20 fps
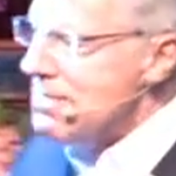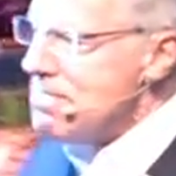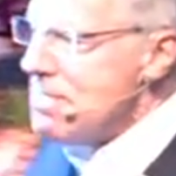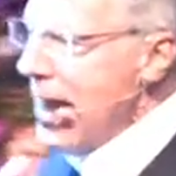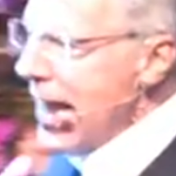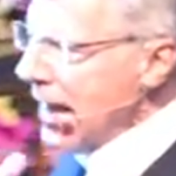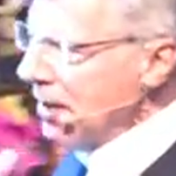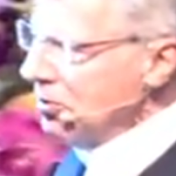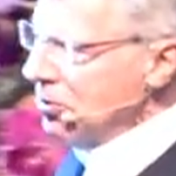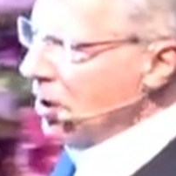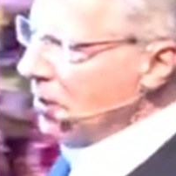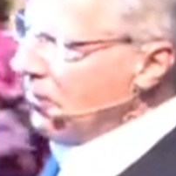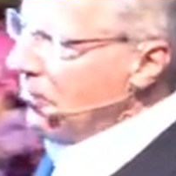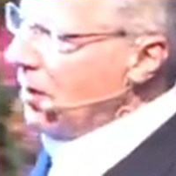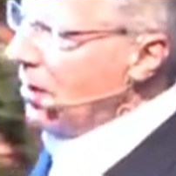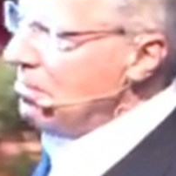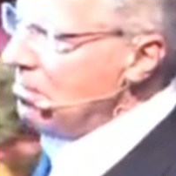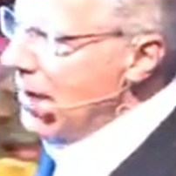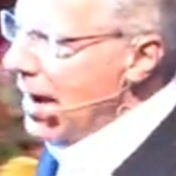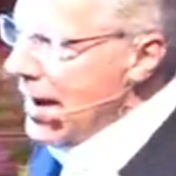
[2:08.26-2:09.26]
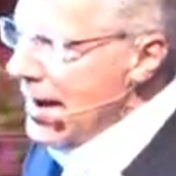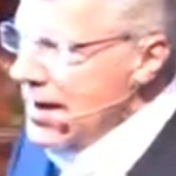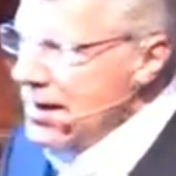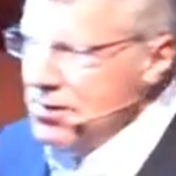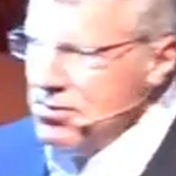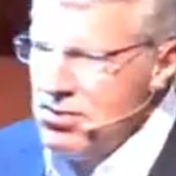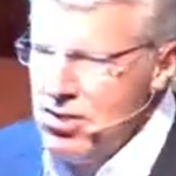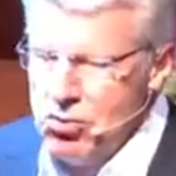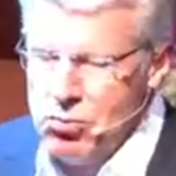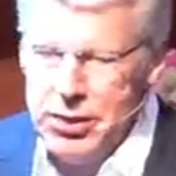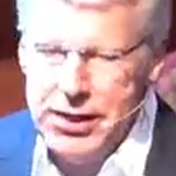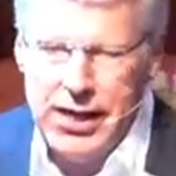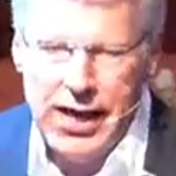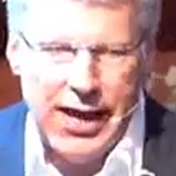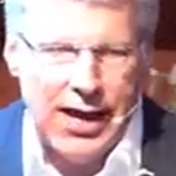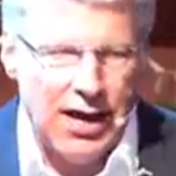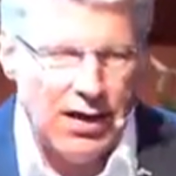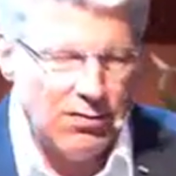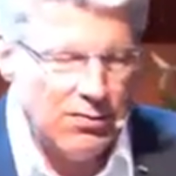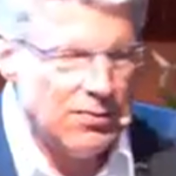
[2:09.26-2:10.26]
masterful minds that we
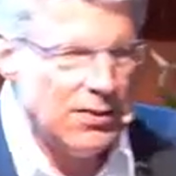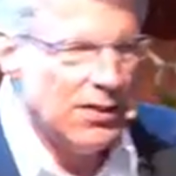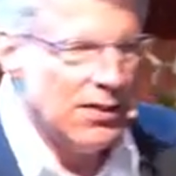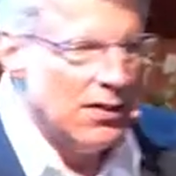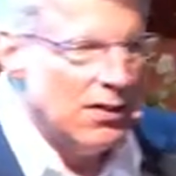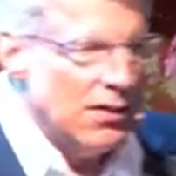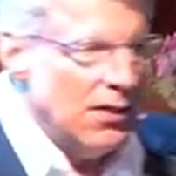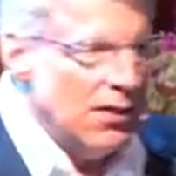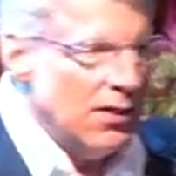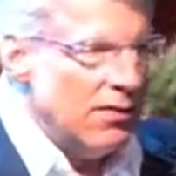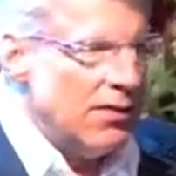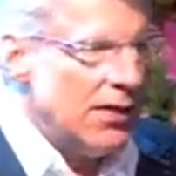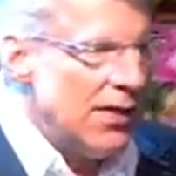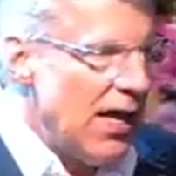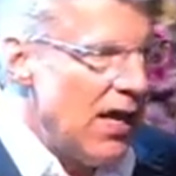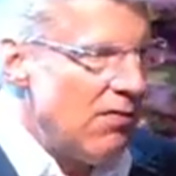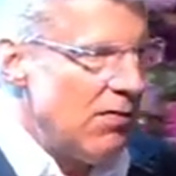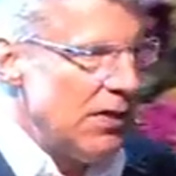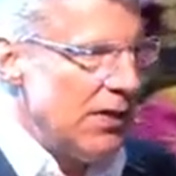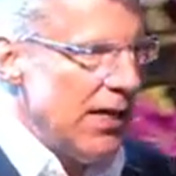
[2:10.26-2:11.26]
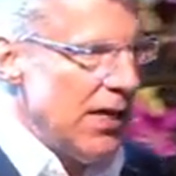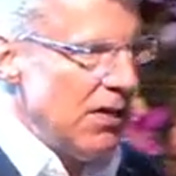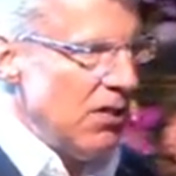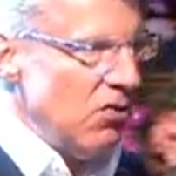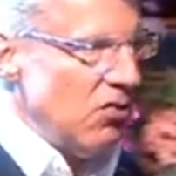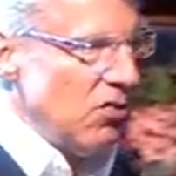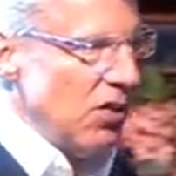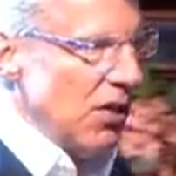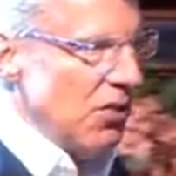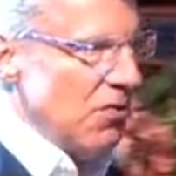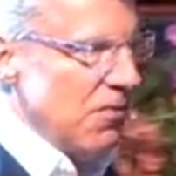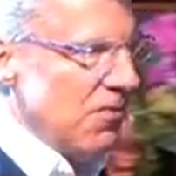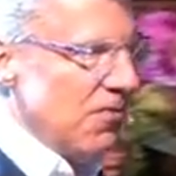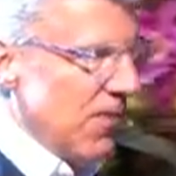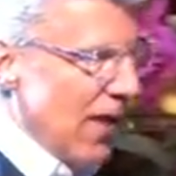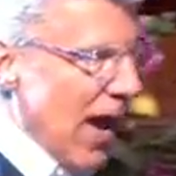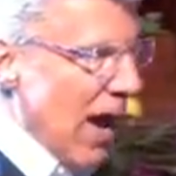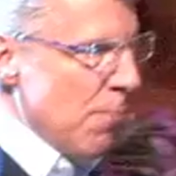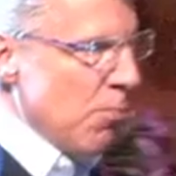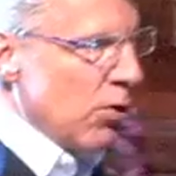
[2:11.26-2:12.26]
have that have a tendency to
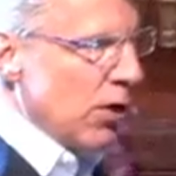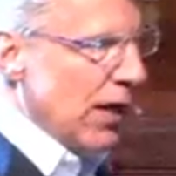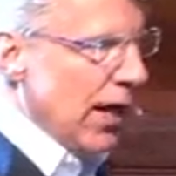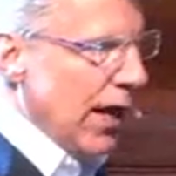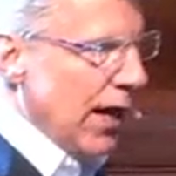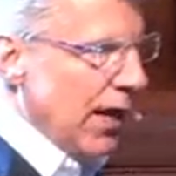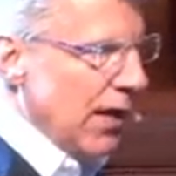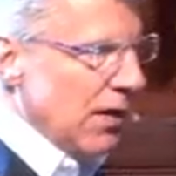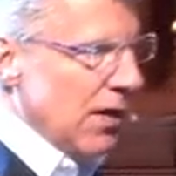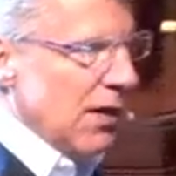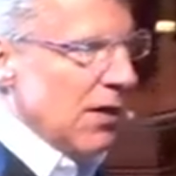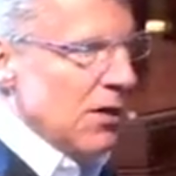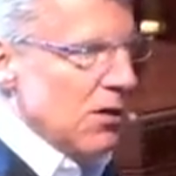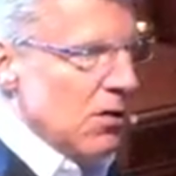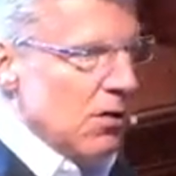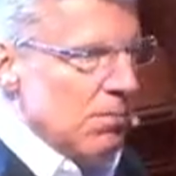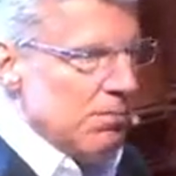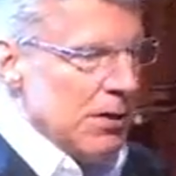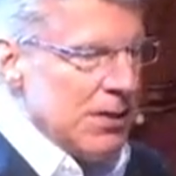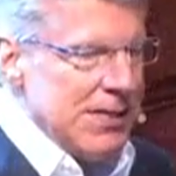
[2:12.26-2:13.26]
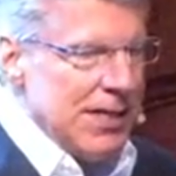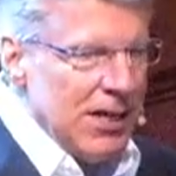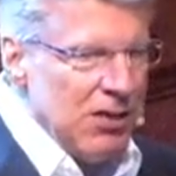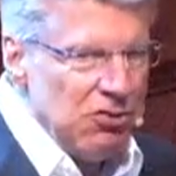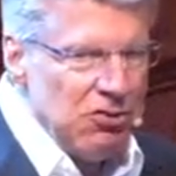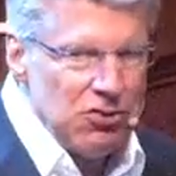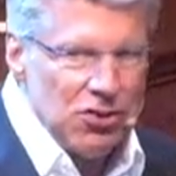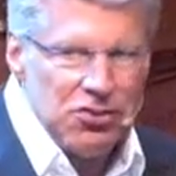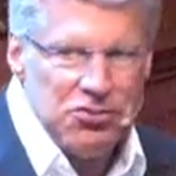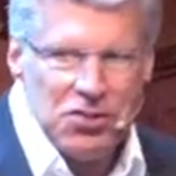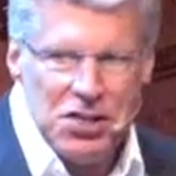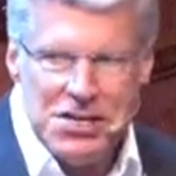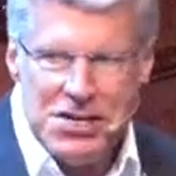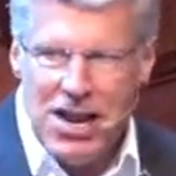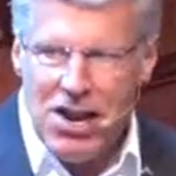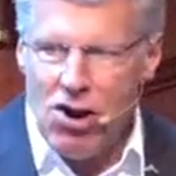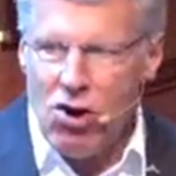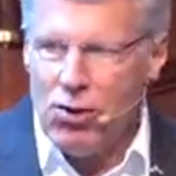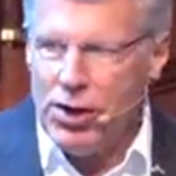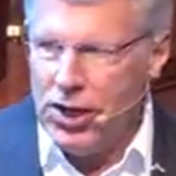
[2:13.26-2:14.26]
fabricate potential
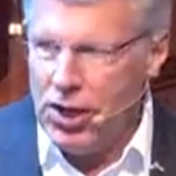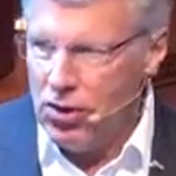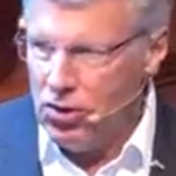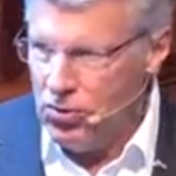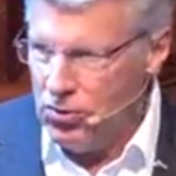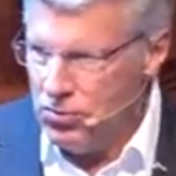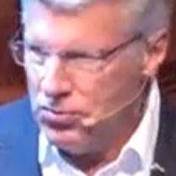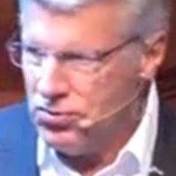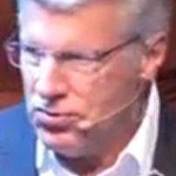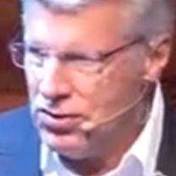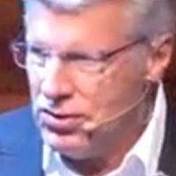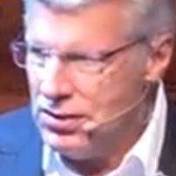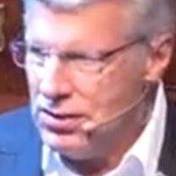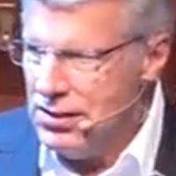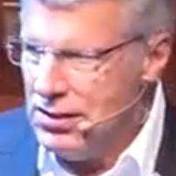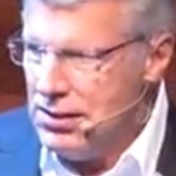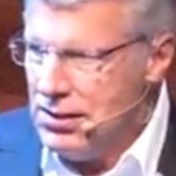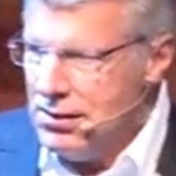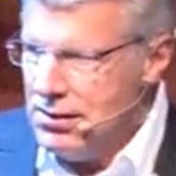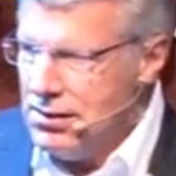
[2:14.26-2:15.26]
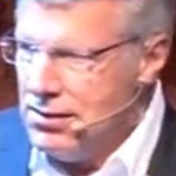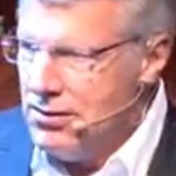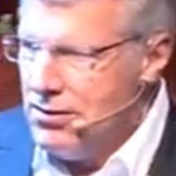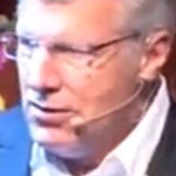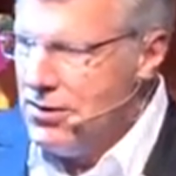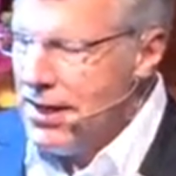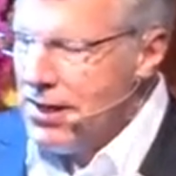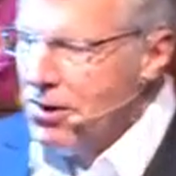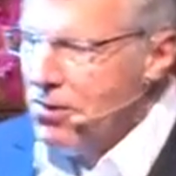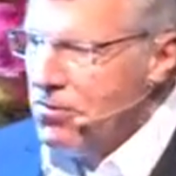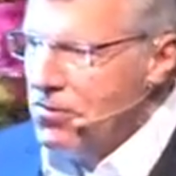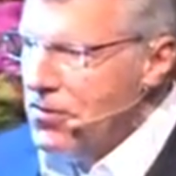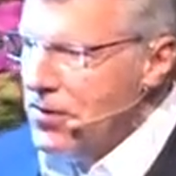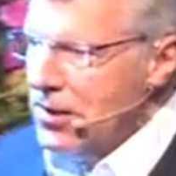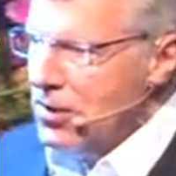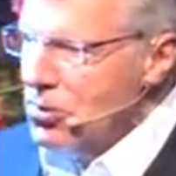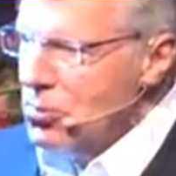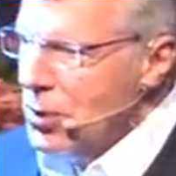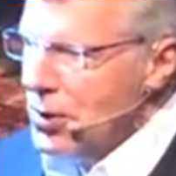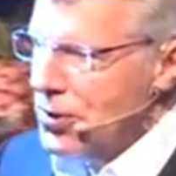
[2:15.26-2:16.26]
scenarios that are
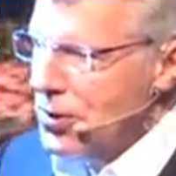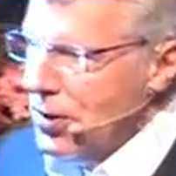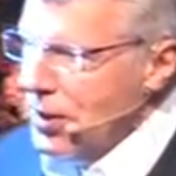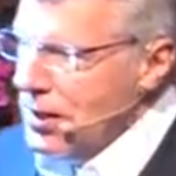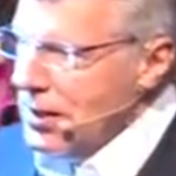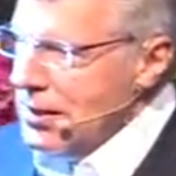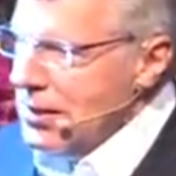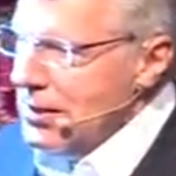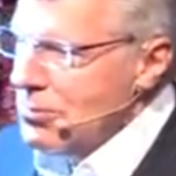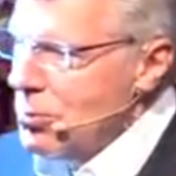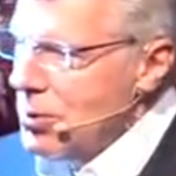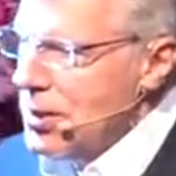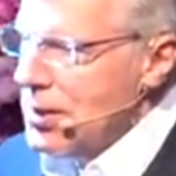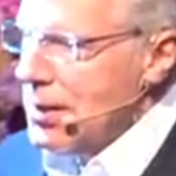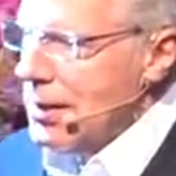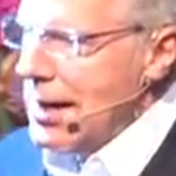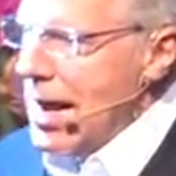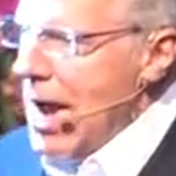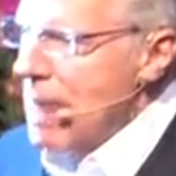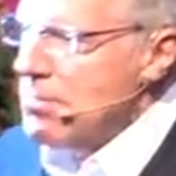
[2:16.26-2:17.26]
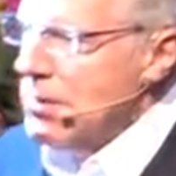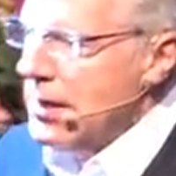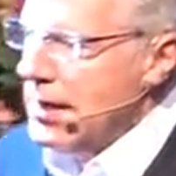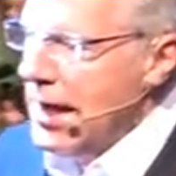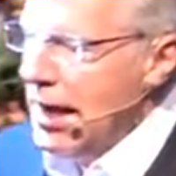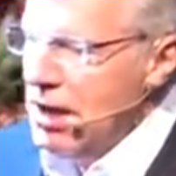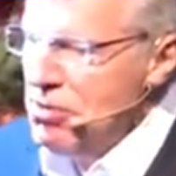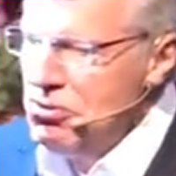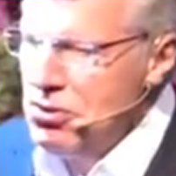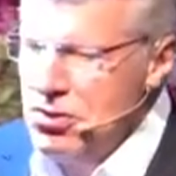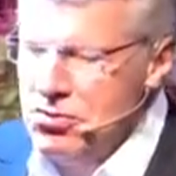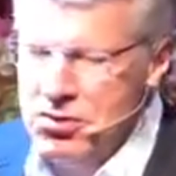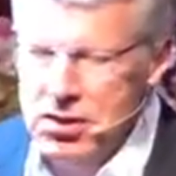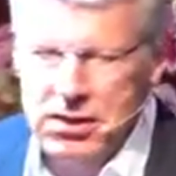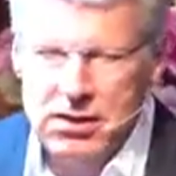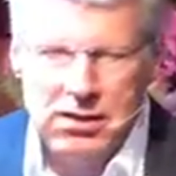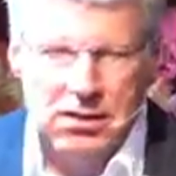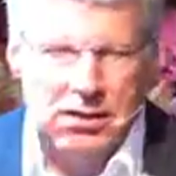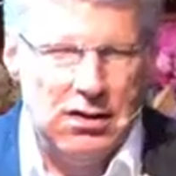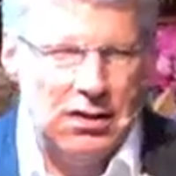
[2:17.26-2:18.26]
filled with complications
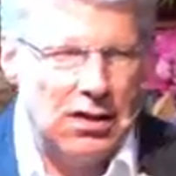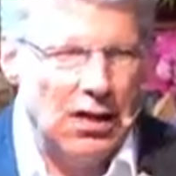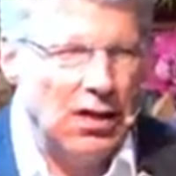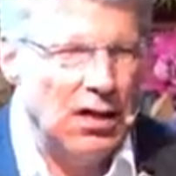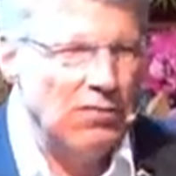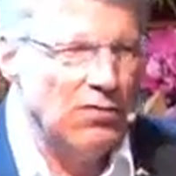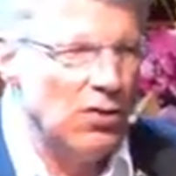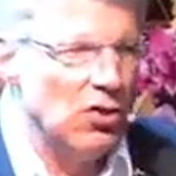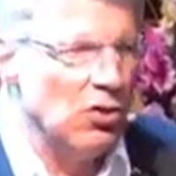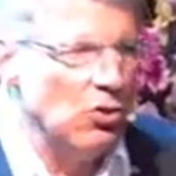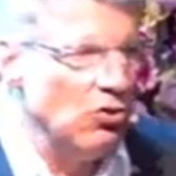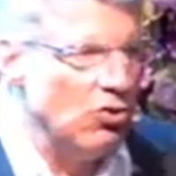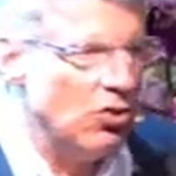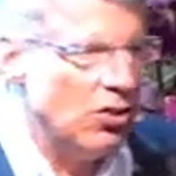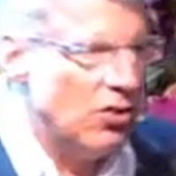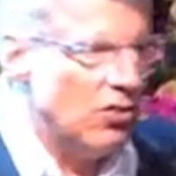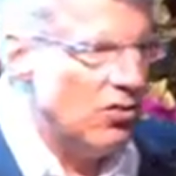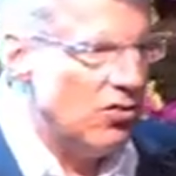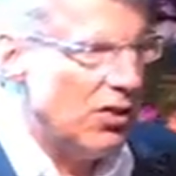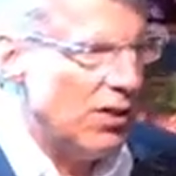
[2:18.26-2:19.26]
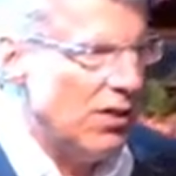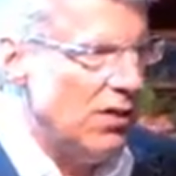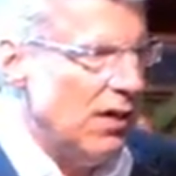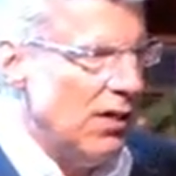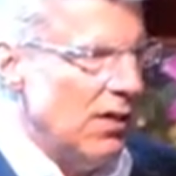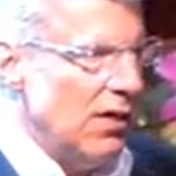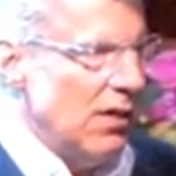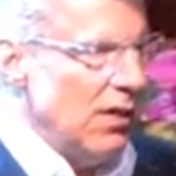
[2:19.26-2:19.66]
and convolutions and